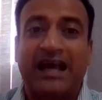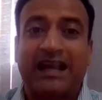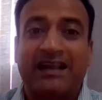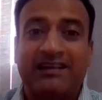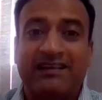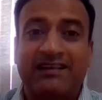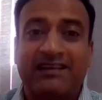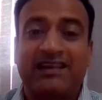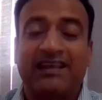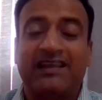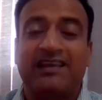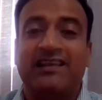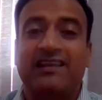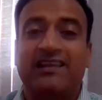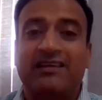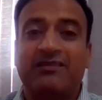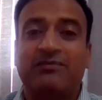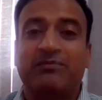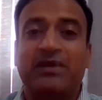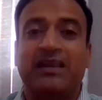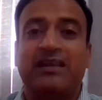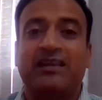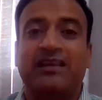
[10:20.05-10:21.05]
a
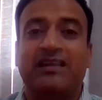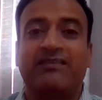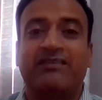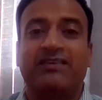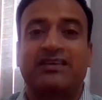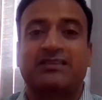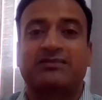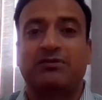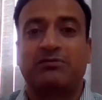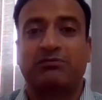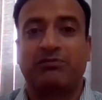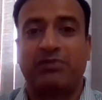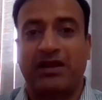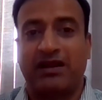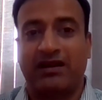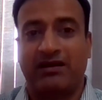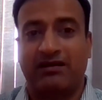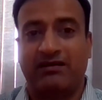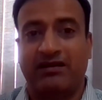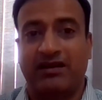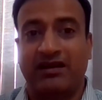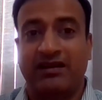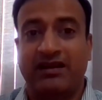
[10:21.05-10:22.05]
tailor-made investment
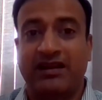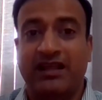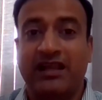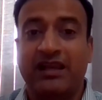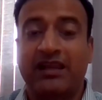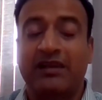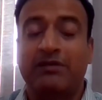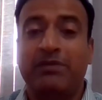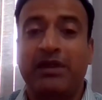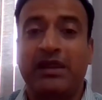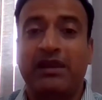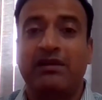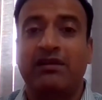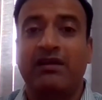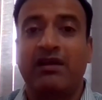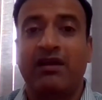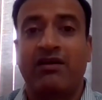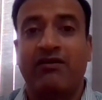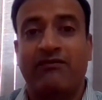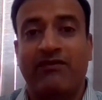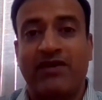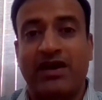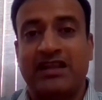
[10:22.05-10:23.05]
plan, a tailor-made
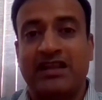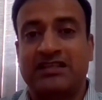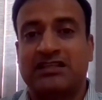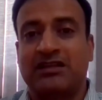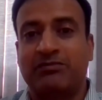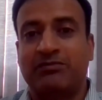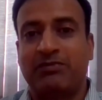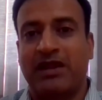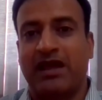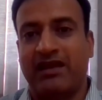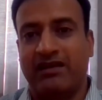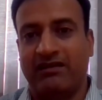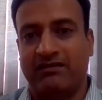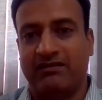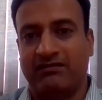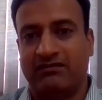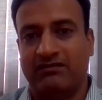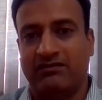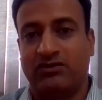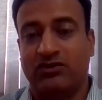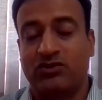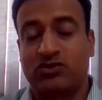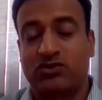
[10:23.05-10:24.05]
financial plan
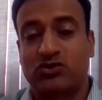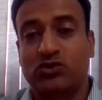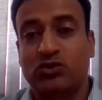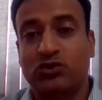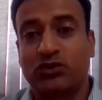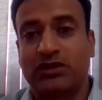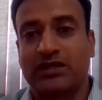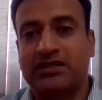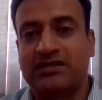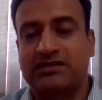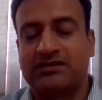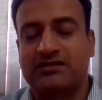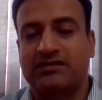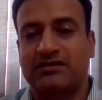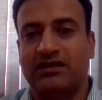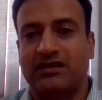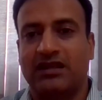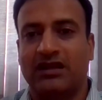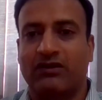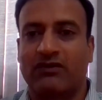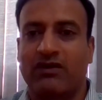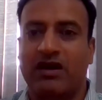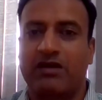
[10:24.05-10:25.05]
to suit his
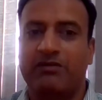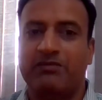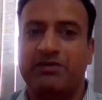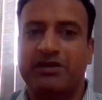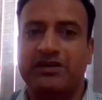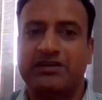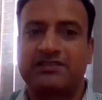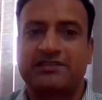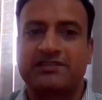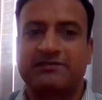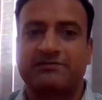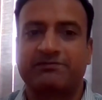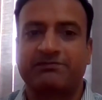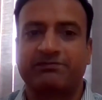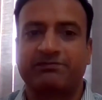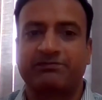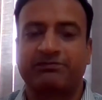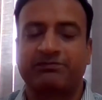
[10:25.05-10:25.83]
requirements?